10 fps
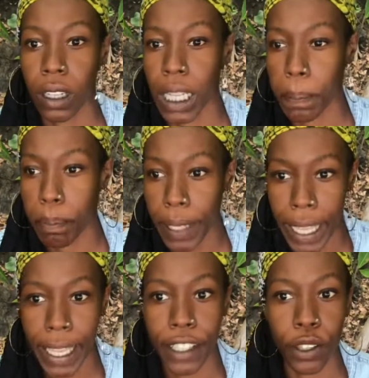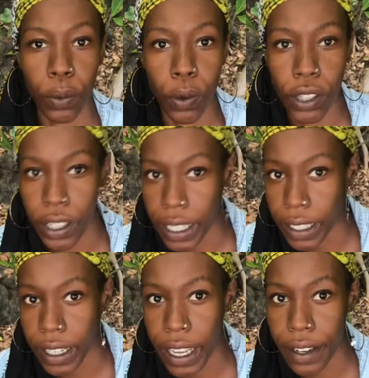and play in the water
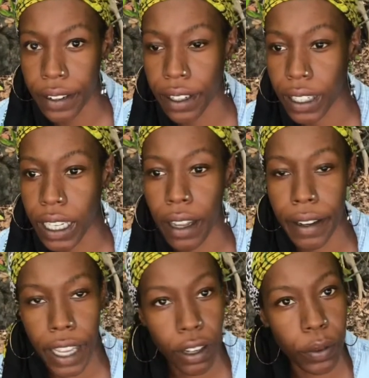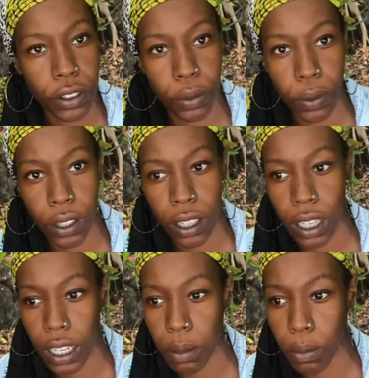and connect with the water
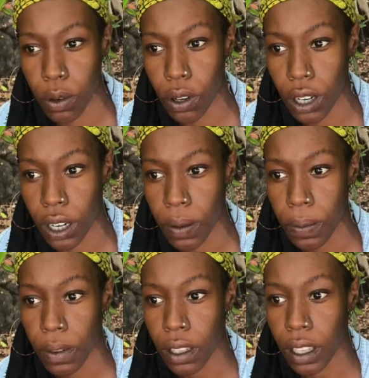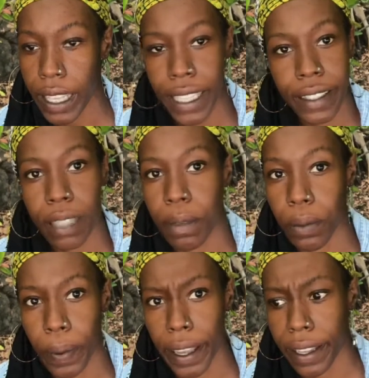in a more intimate
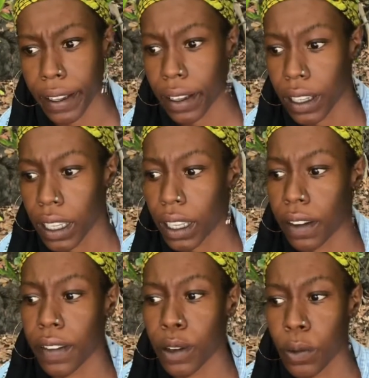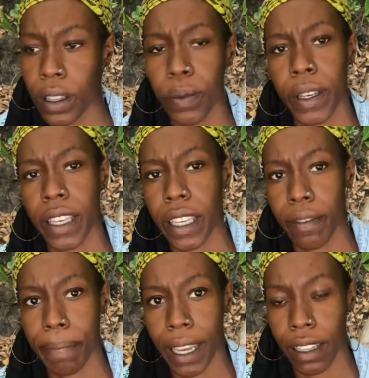way. We can give
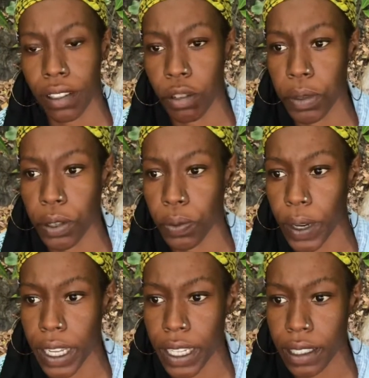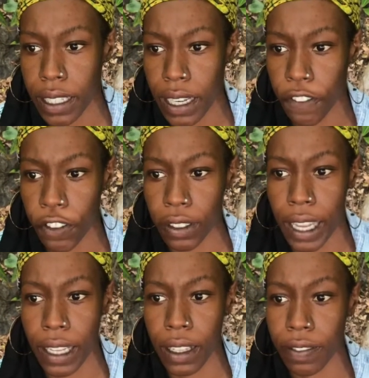back in so many ways, and I feel like
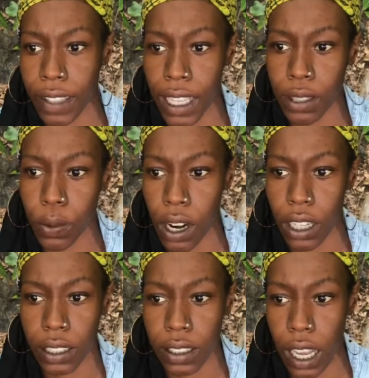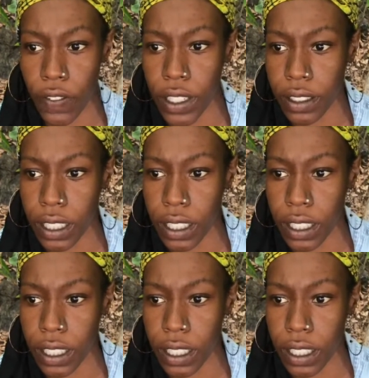that's where our sovereignty